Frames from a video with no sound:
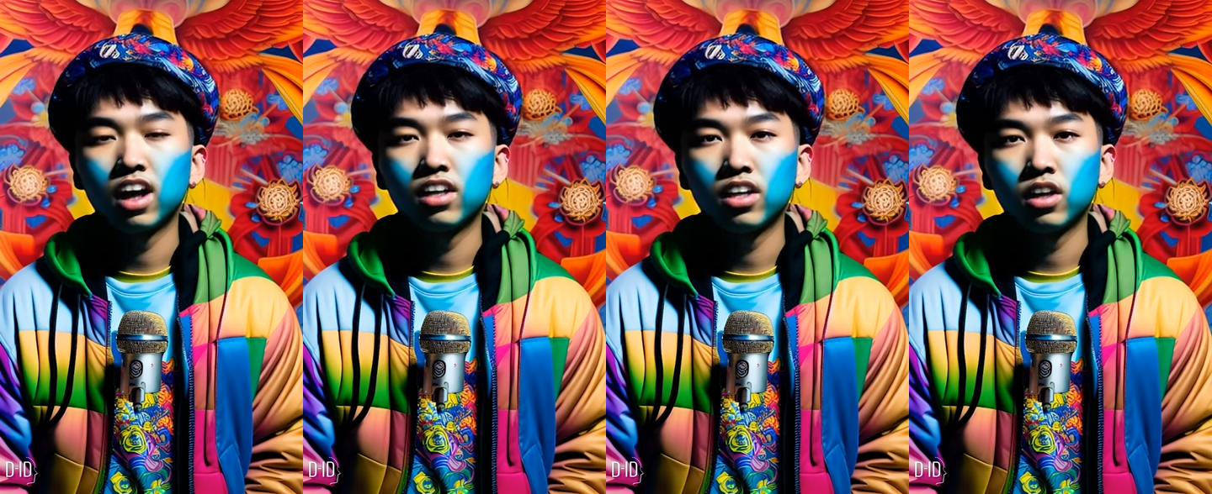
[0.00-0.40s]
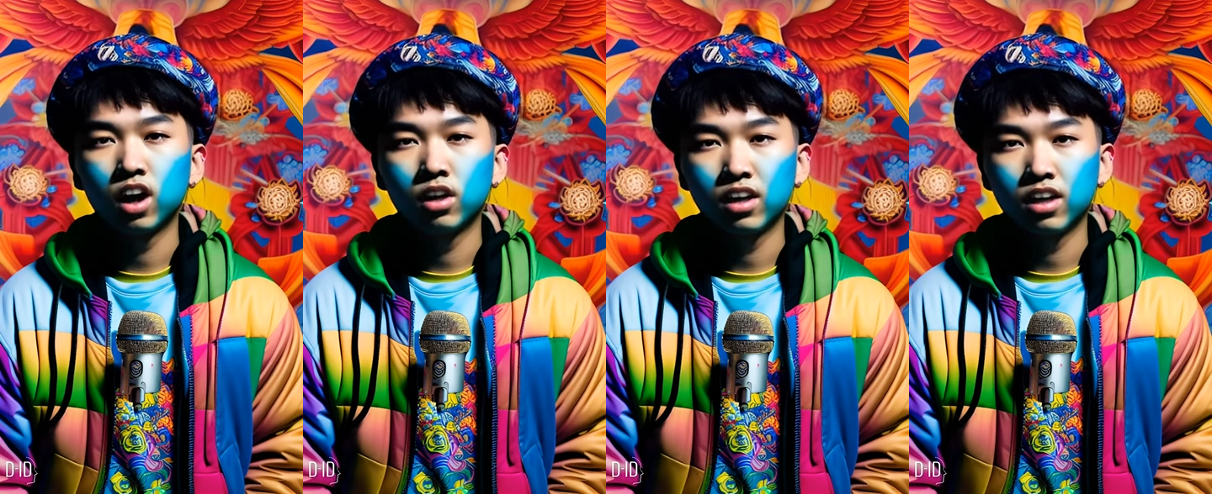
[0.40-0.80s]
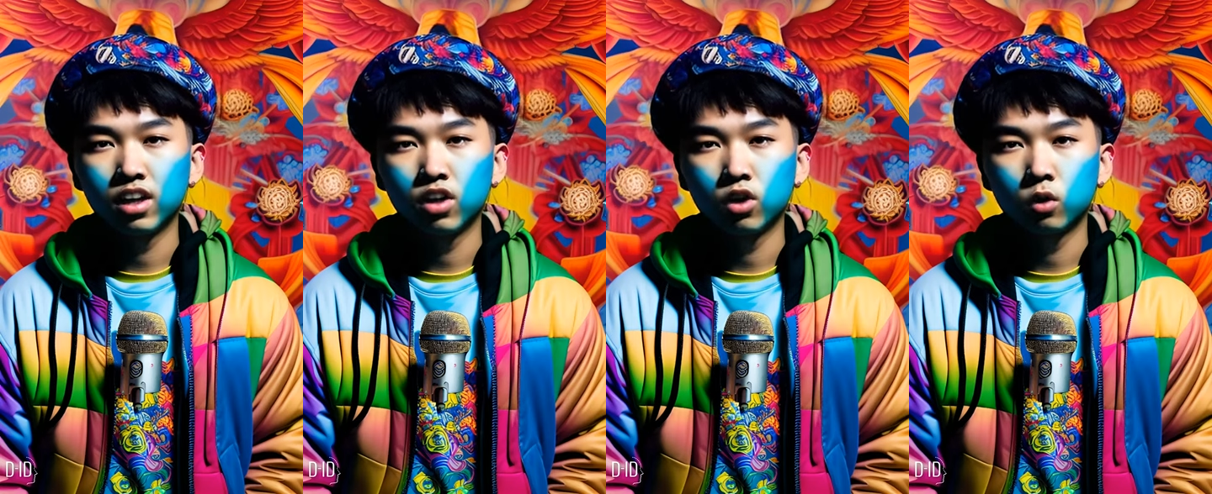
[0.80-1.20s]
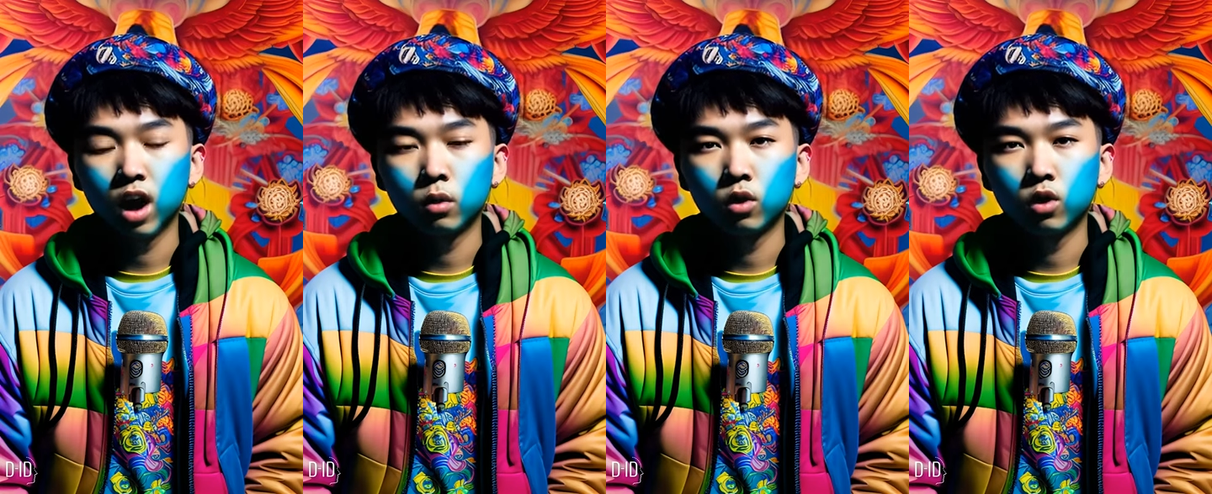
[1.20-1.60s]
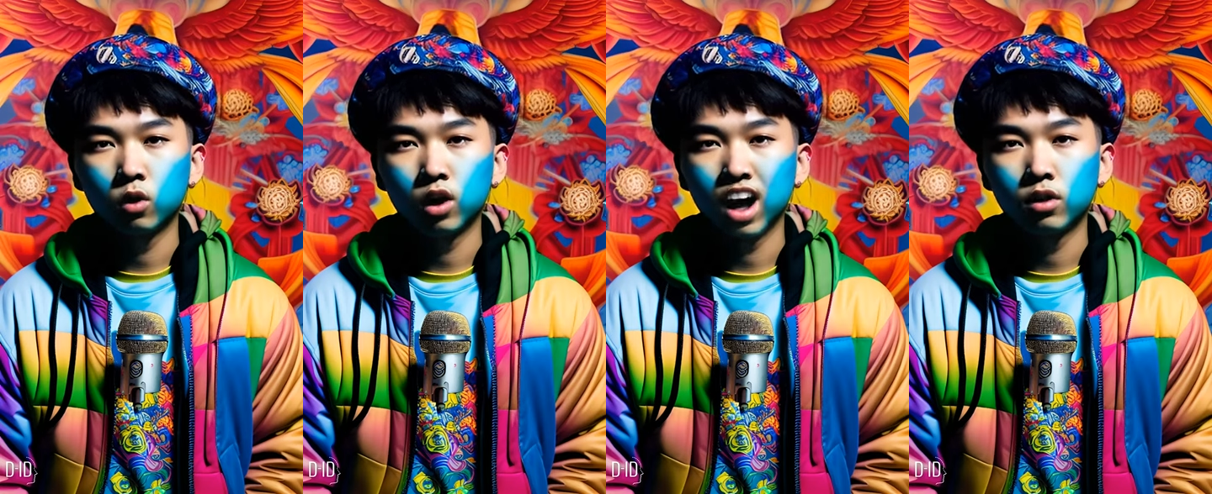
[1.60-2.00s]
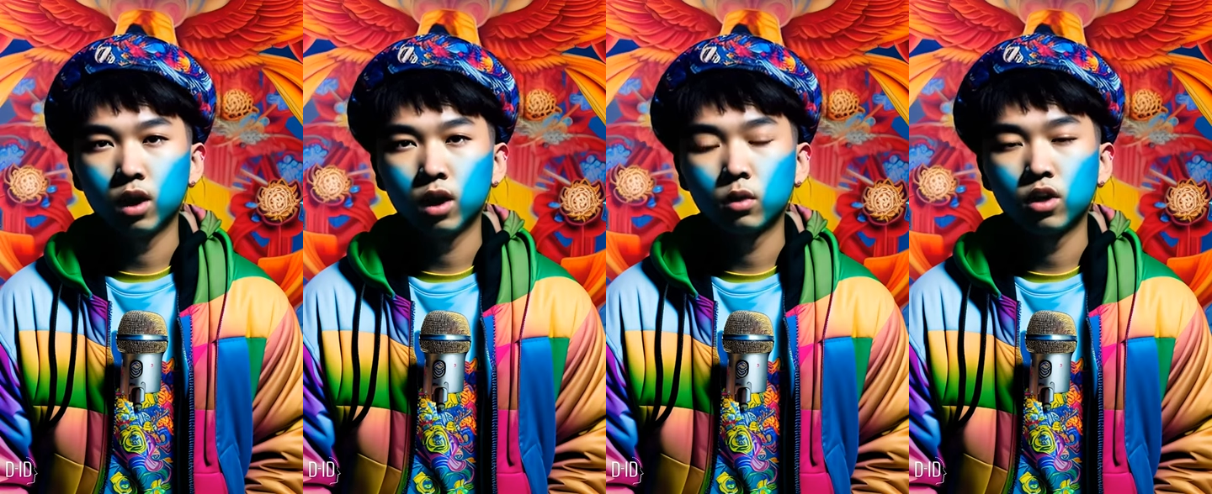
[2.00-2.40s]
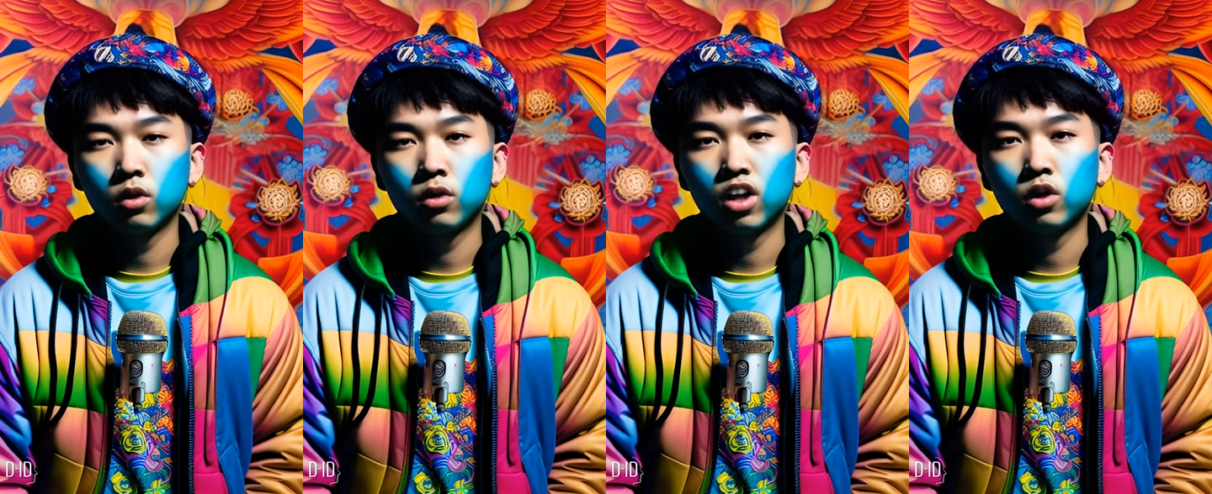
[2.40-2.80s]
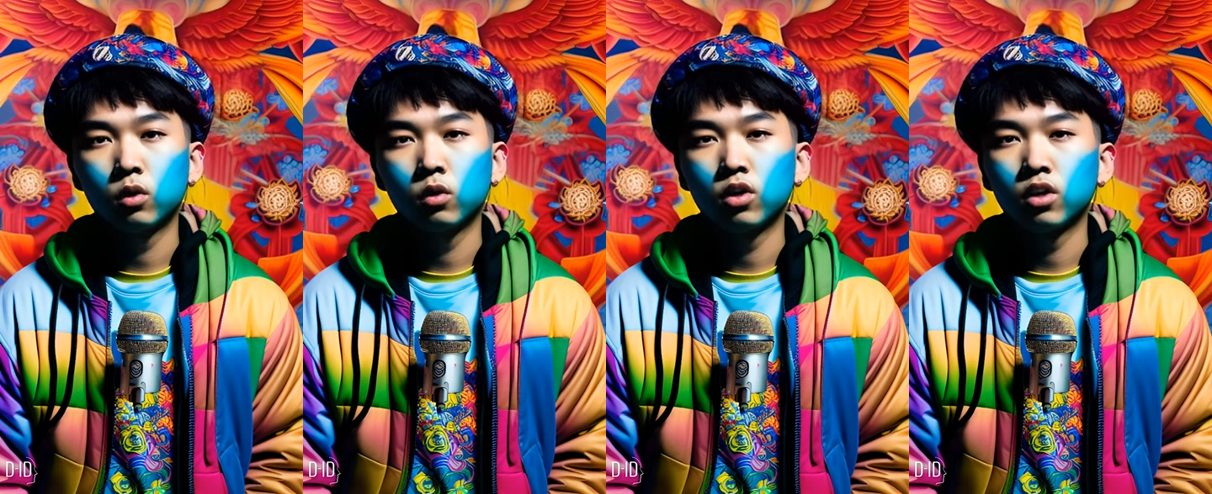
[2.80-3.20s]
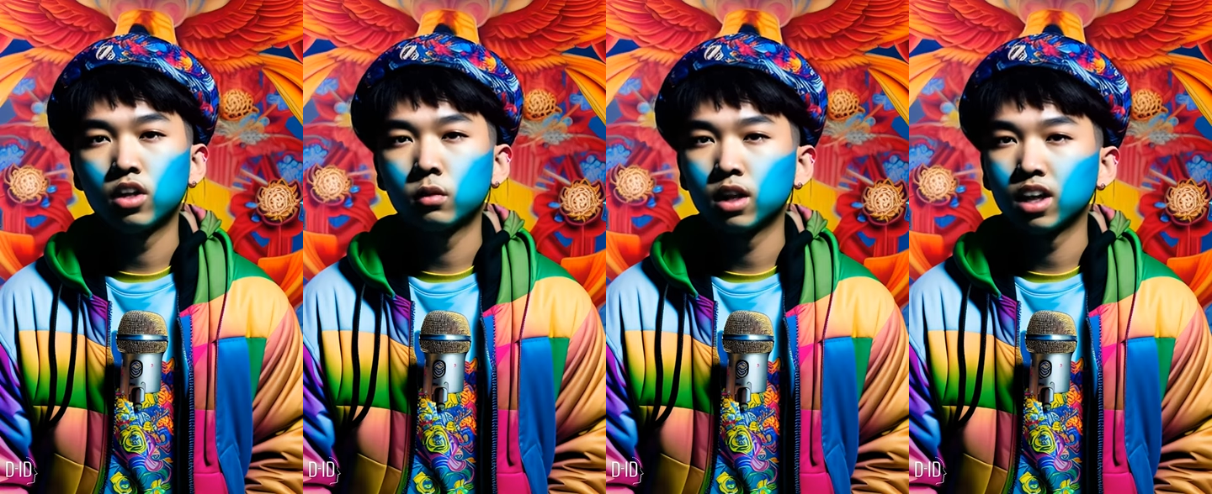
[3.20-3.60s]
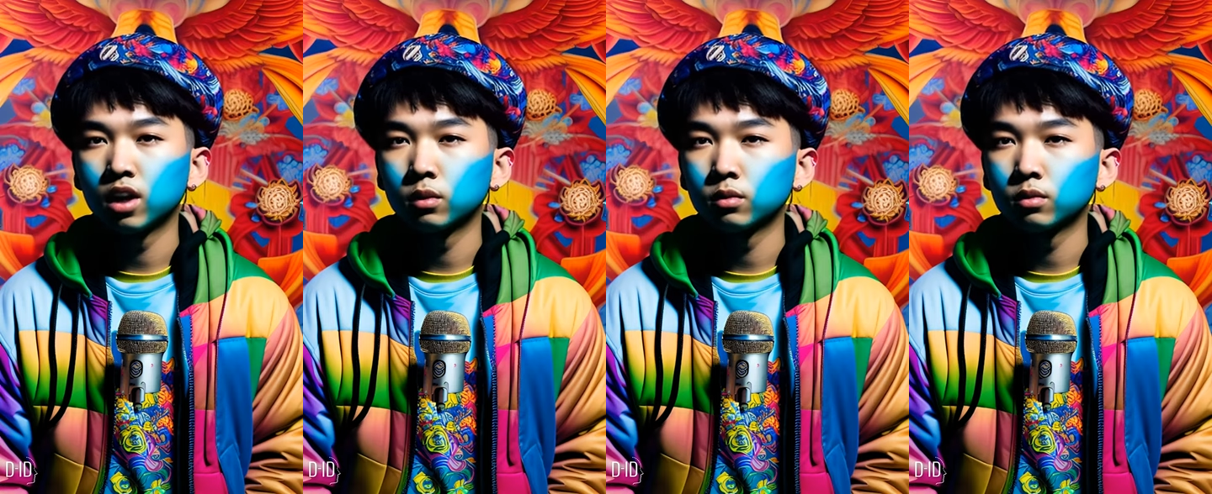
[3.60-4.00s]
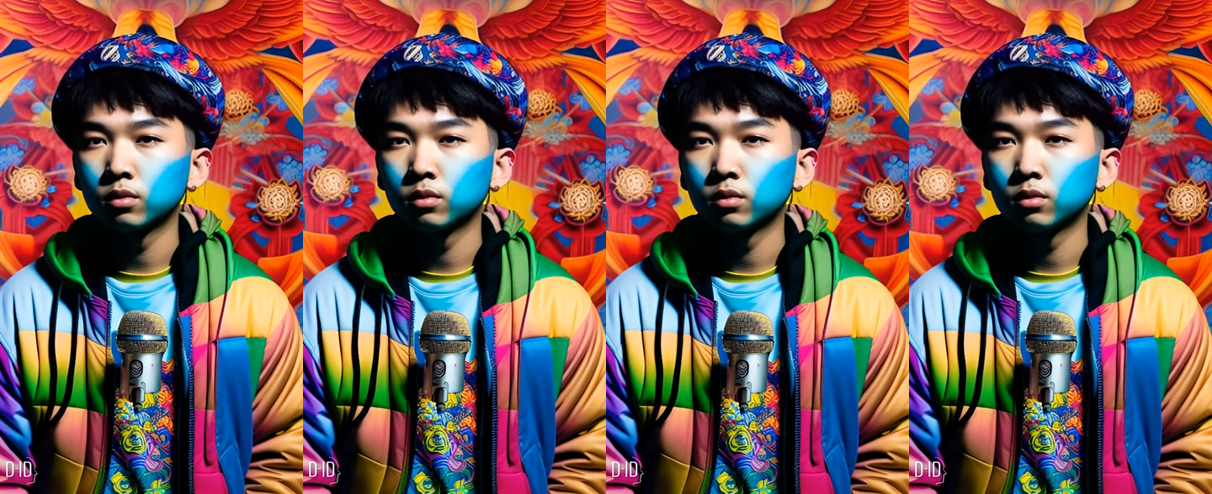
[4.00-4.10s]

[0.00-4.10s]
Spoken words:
is a young Indonesian rapper who gained popularity through social media.